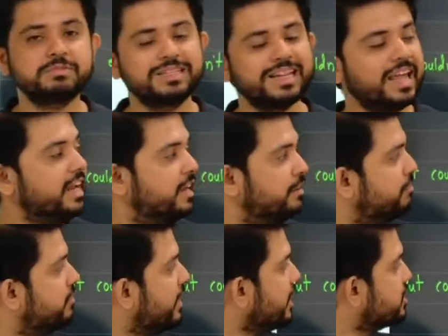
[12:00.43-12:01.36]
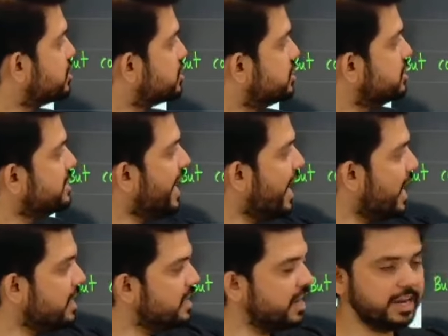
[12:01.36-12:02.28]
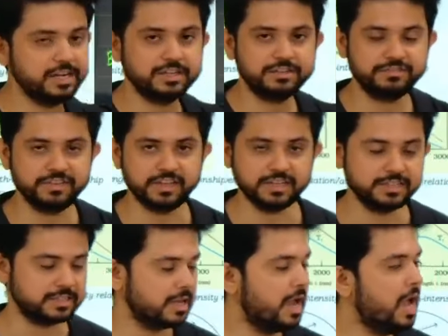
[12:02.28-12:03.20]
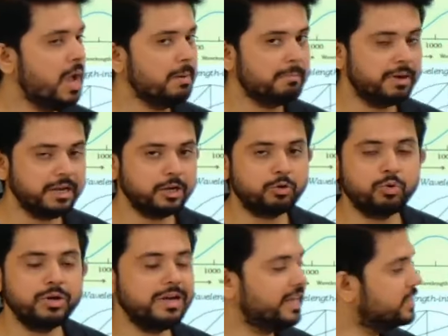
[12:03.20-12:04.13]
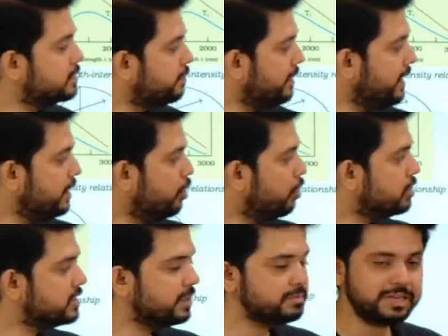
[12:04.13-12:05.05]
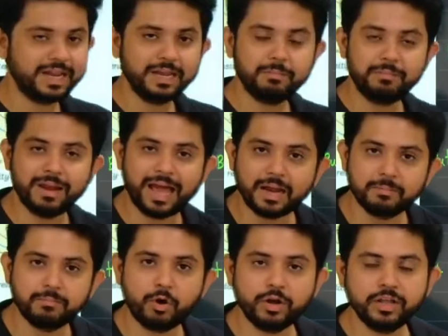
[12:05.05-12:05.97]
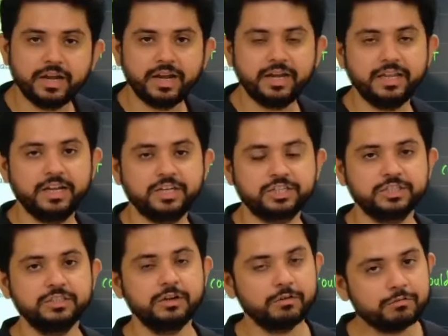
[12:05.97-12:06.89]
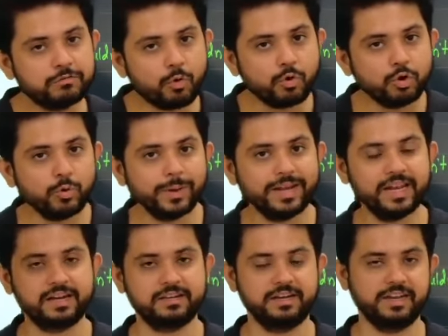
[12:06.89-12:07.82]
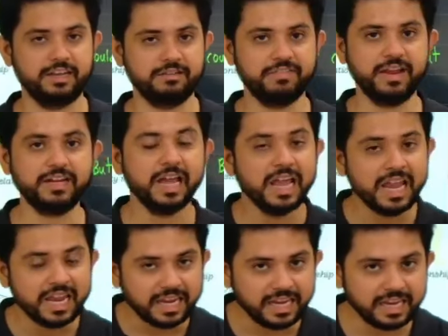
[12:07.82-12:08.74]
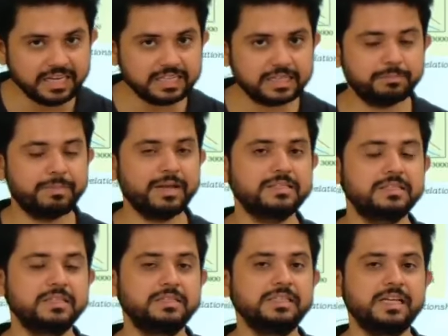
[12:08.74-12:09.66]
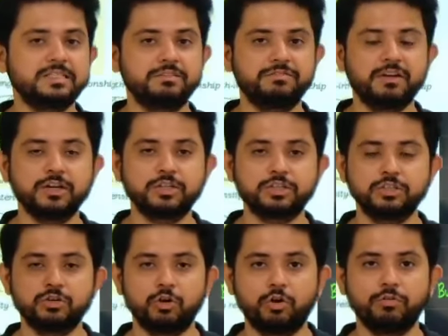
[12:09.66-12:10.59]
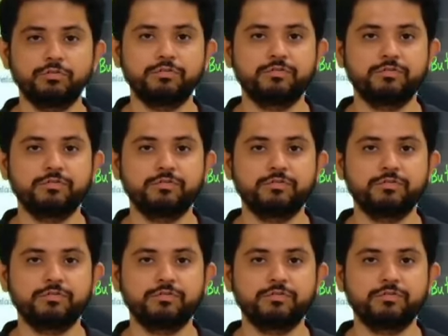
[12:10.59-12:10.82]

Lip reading: like diffraction and interference, but it couldn't explain concepts like black body radiation, photoelectric effect, heat capacity as a function of